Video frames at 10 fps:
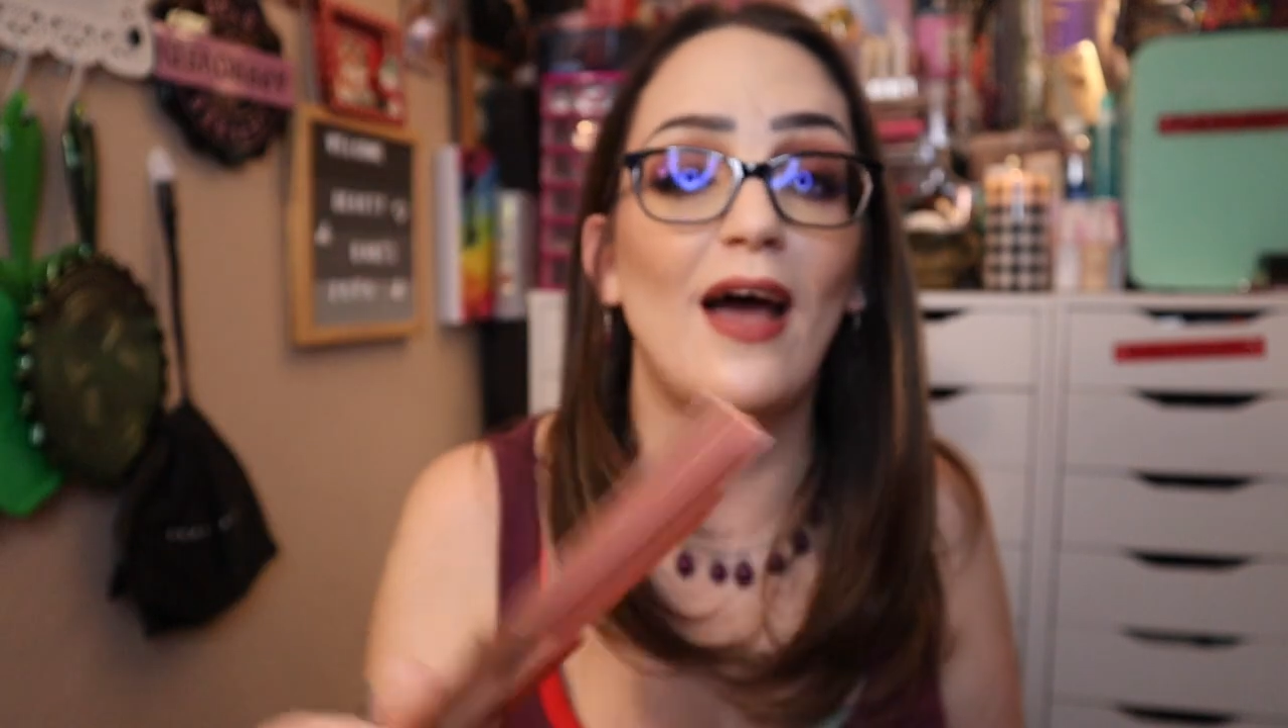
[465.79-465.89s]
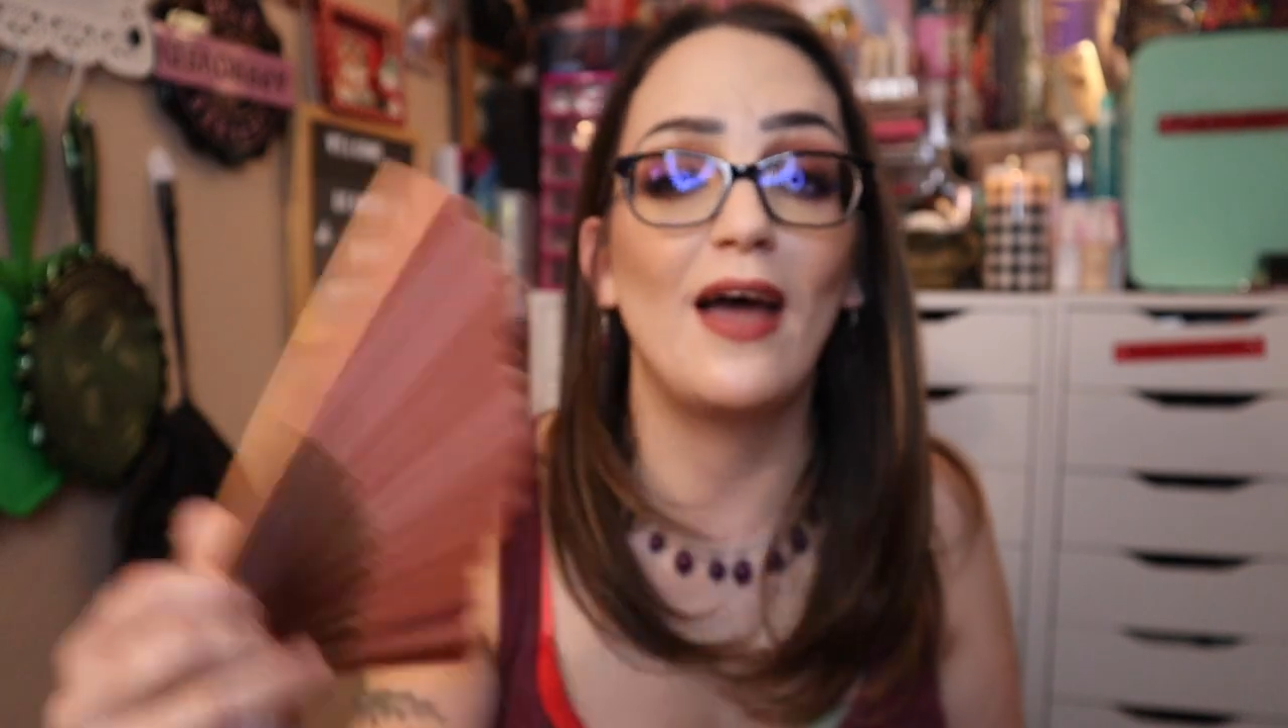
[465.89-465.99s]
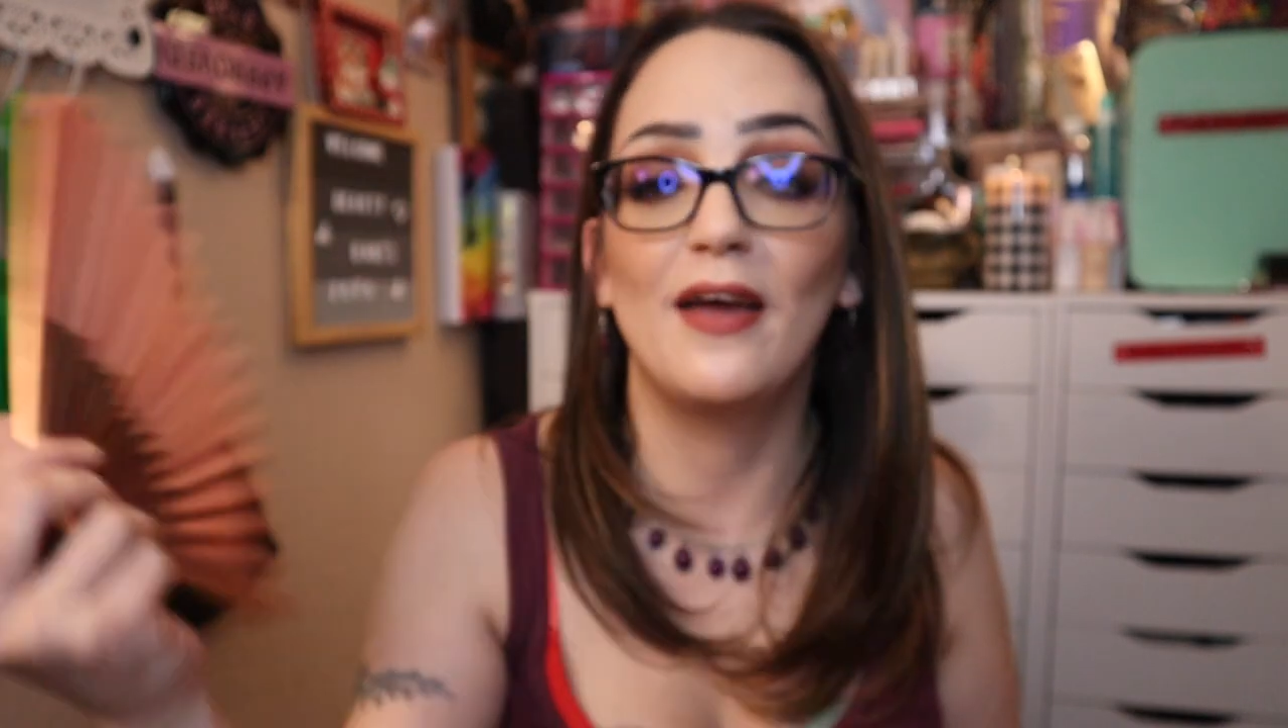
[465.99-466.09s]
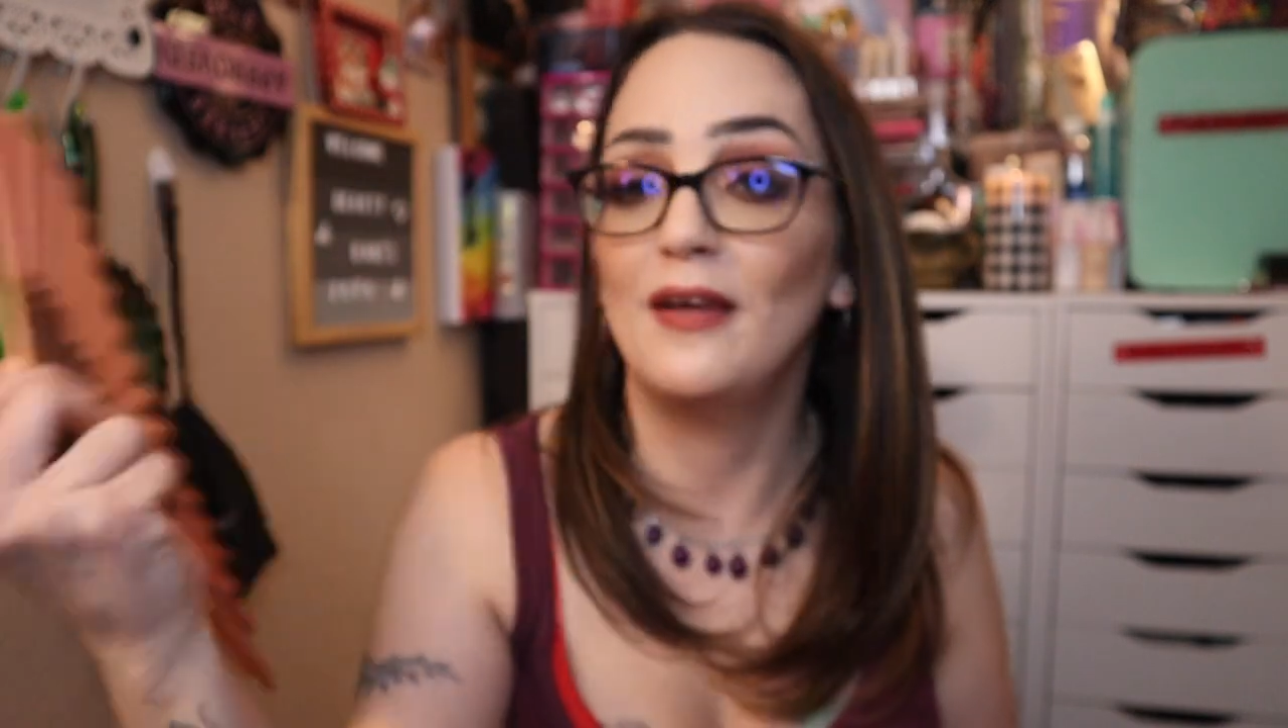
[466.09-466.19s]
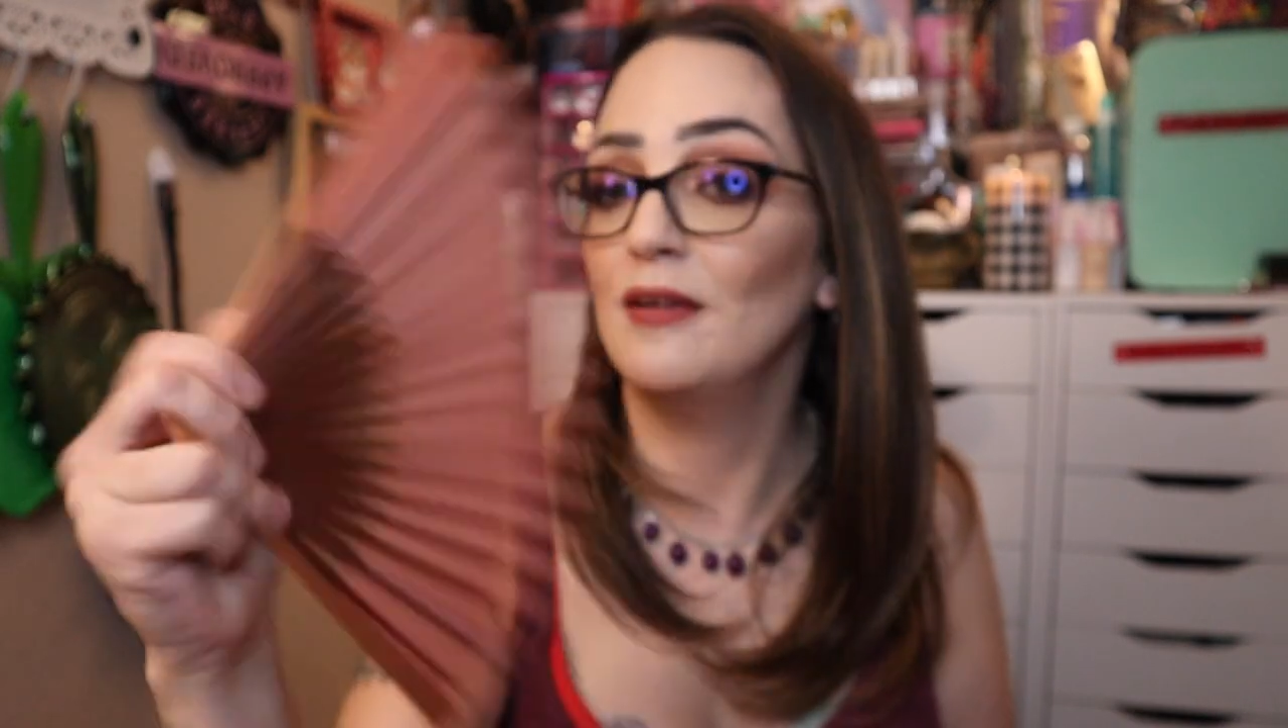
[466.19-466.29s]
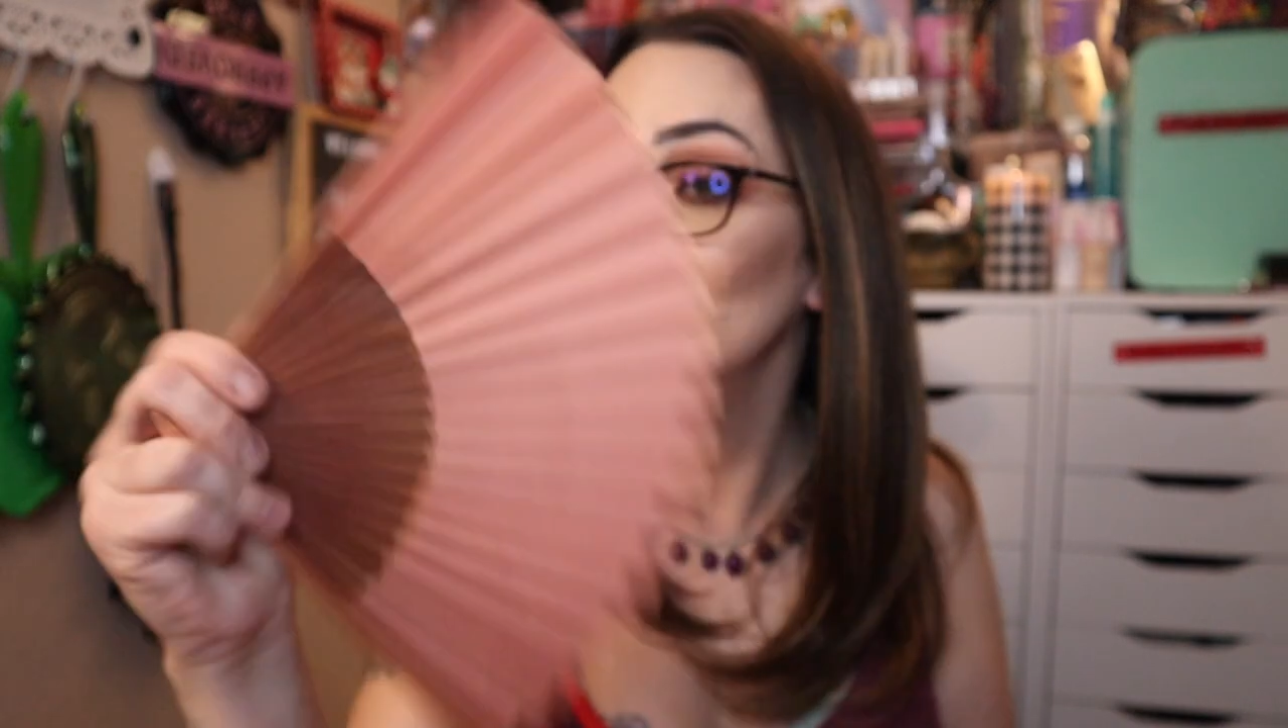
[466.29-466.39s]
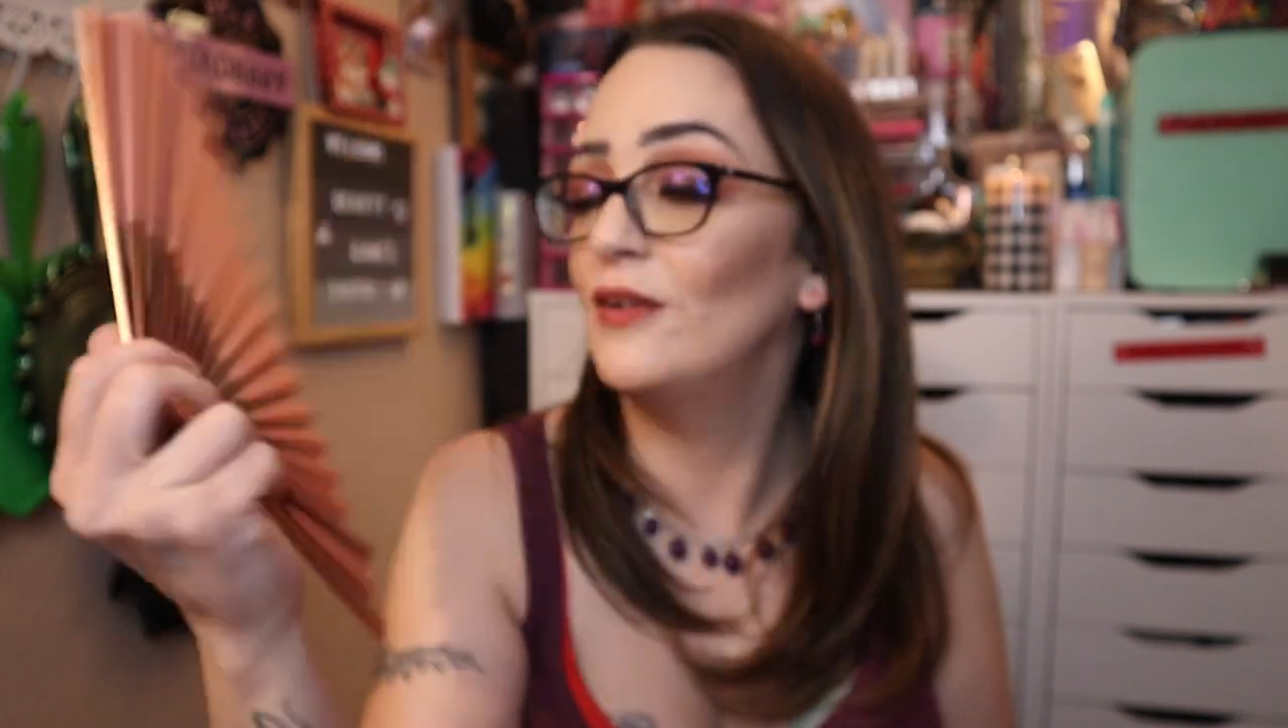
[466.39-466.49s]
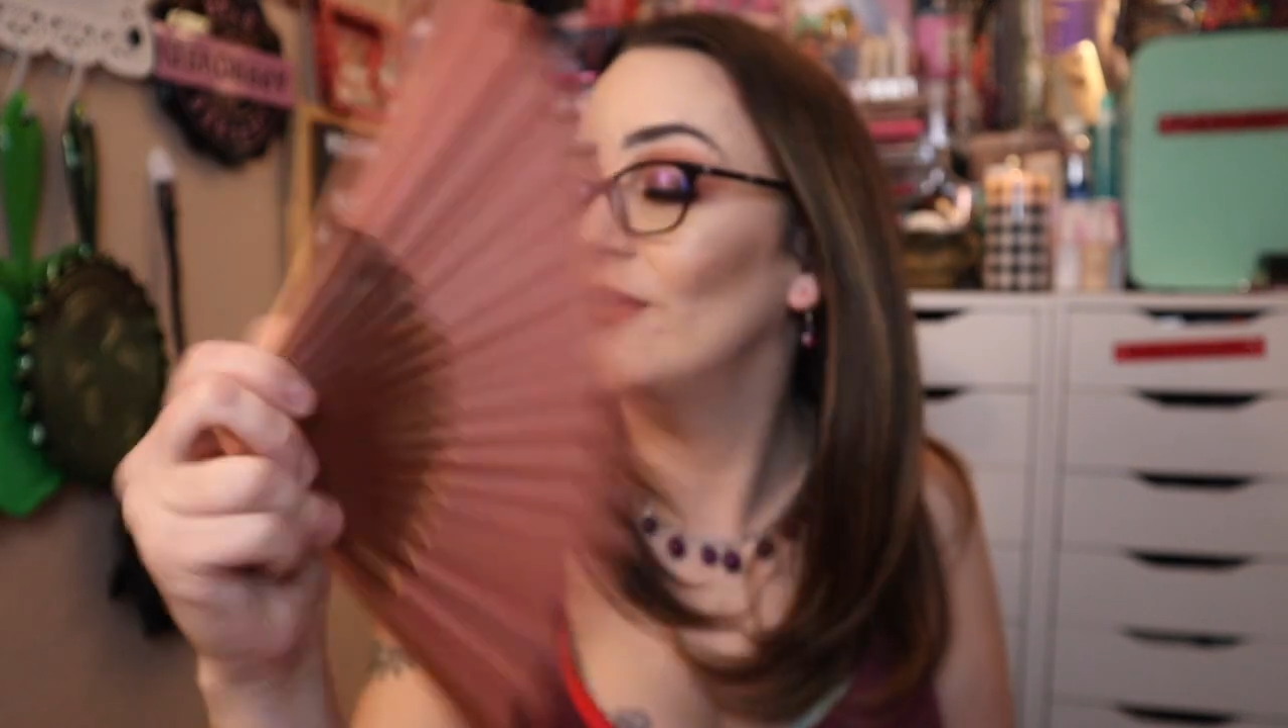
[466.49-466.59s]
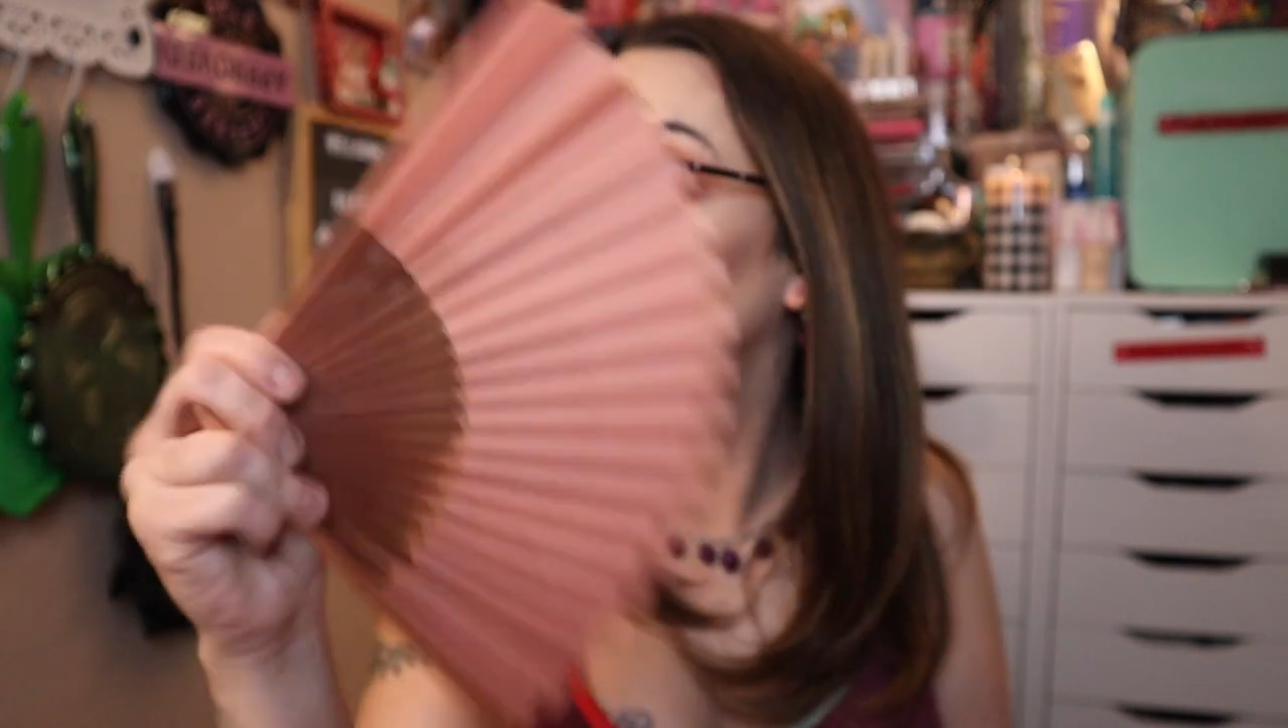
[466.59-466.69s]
I go